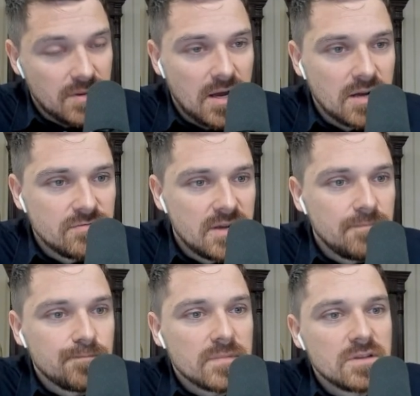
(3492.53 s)
be $100.
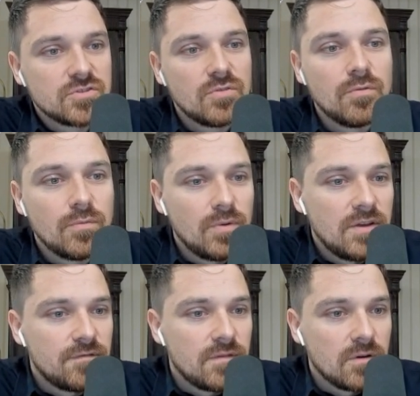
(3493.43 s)
So
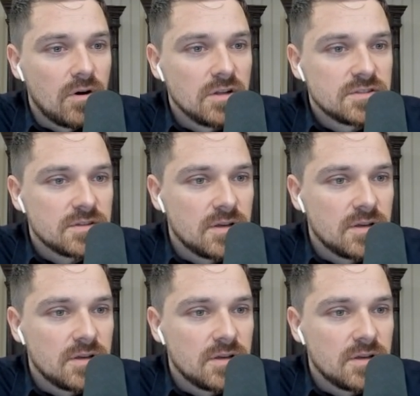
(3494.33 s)
we've got